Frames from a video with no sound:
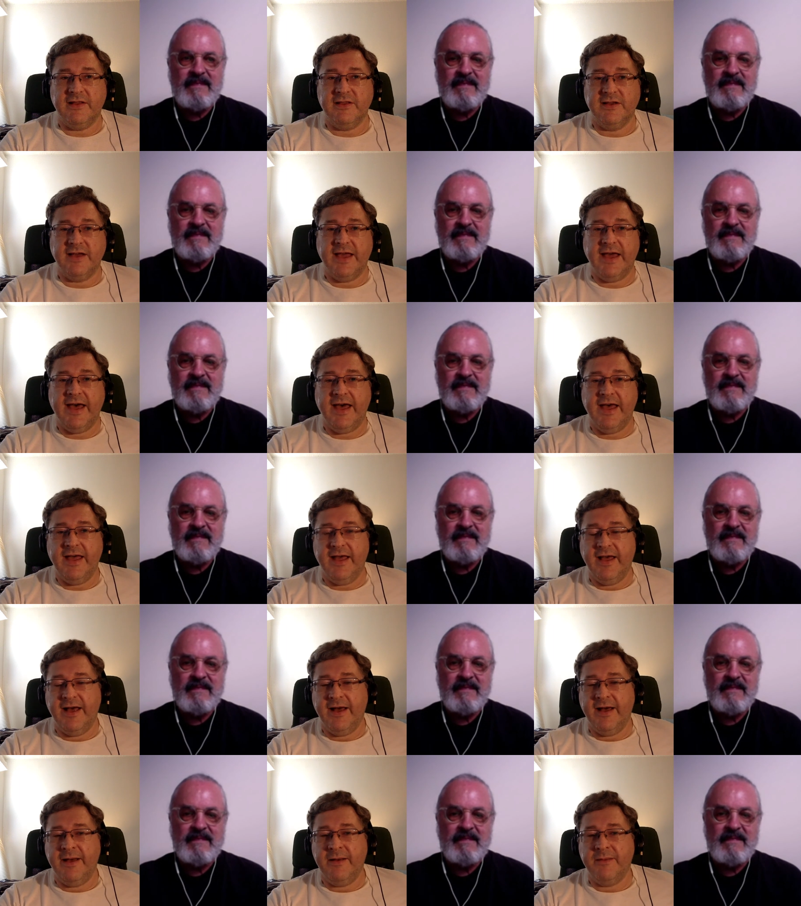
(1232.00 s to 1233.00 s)
Speaker 1: a look at.
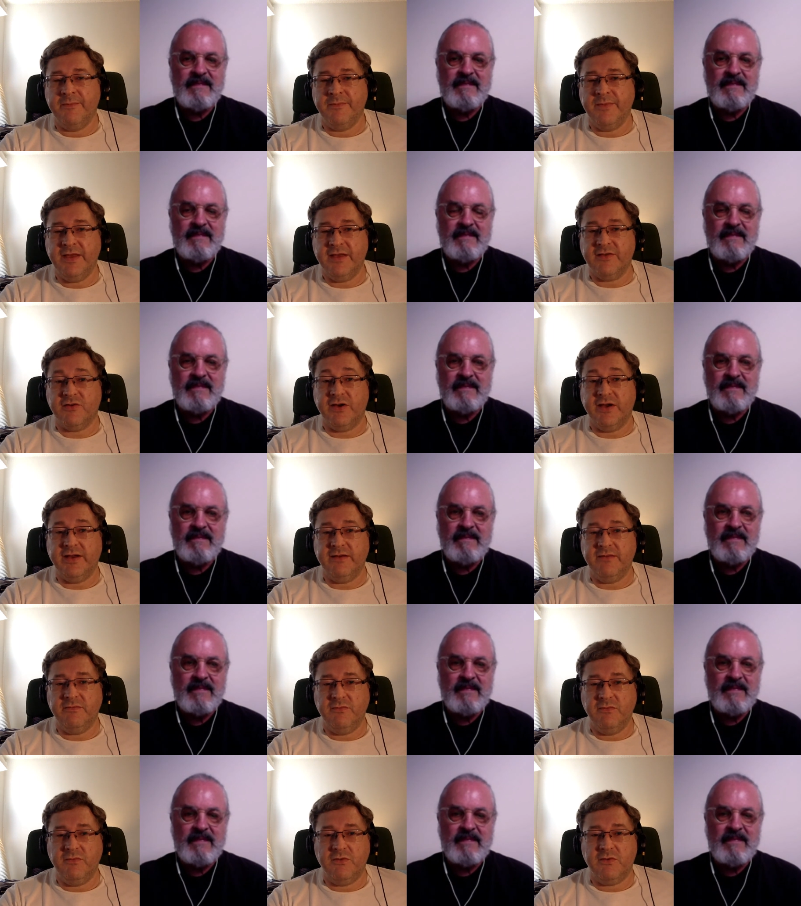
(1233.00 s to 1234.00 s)
Um, he has a great,
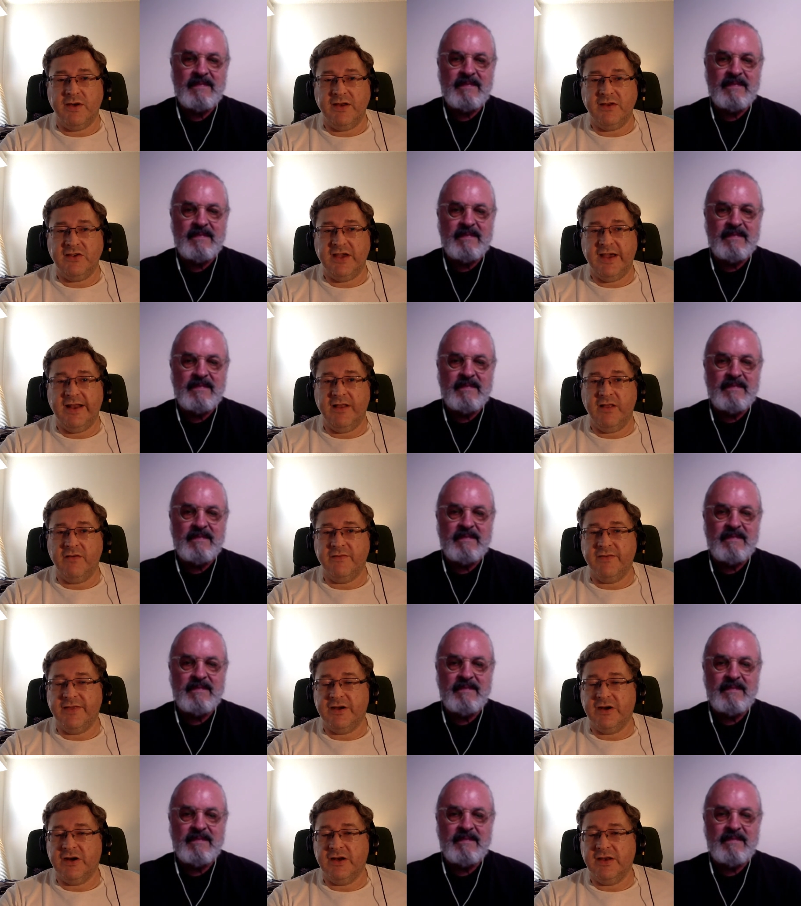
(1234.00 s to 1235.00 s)
great channel over
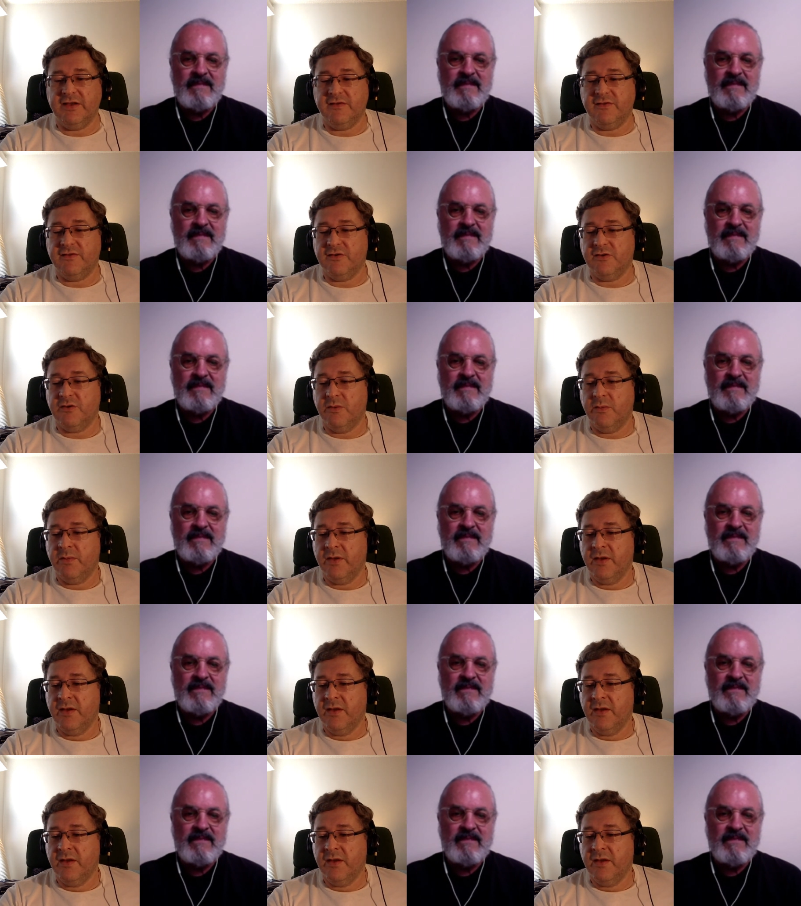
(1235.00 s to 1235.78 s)
there on YouTube.